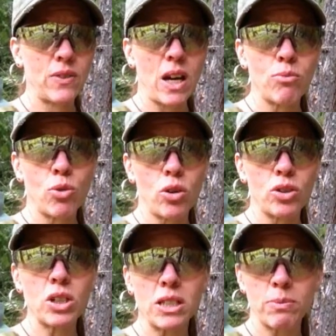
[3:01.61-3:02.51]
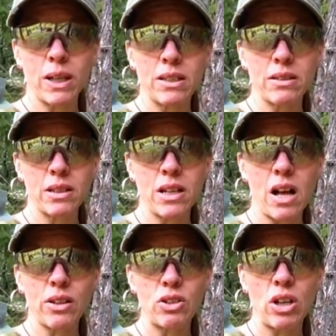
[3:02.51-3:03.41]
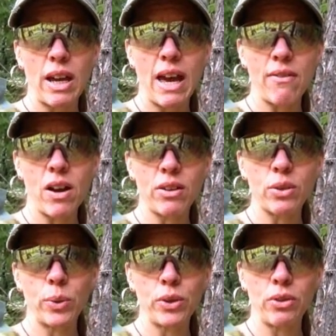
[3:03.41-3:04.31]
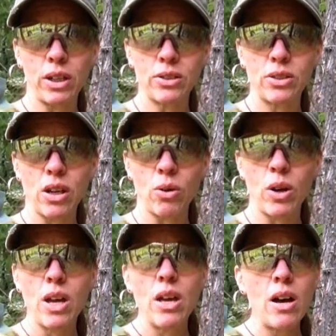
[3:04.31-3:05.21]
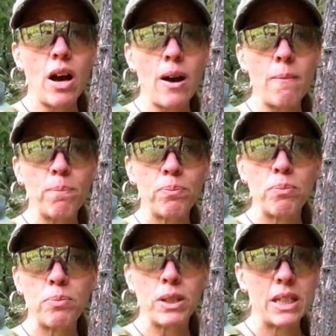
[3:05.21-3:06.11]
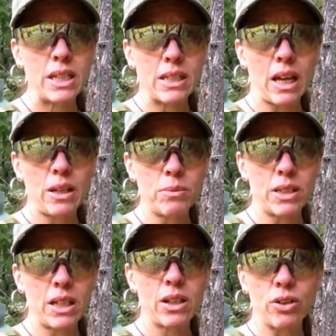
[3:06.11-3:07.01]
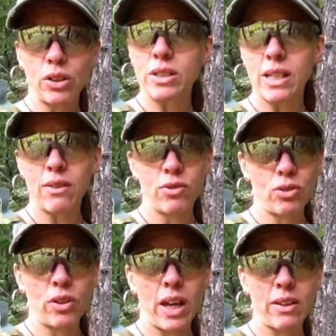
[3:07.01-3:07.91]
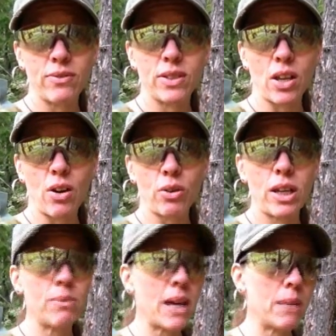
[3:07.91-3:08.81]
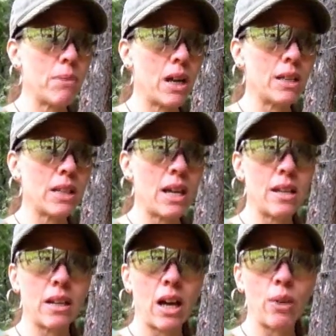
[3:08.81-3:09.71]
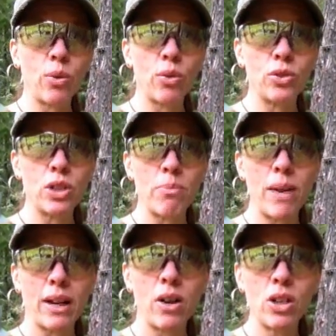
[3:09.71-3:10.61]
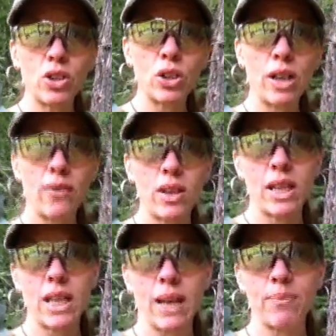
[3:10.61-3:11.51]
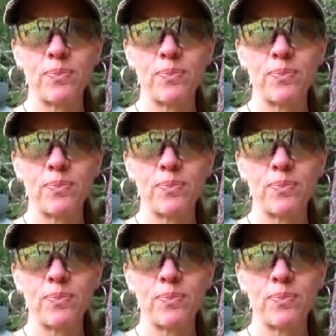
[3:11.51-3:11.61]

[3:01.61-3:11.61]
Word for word: not more, just because of the knowledge I have out in the wilderness. So, um, but these items in here could save your life. So keep that in mind, and I will jump back on and show you everything in it.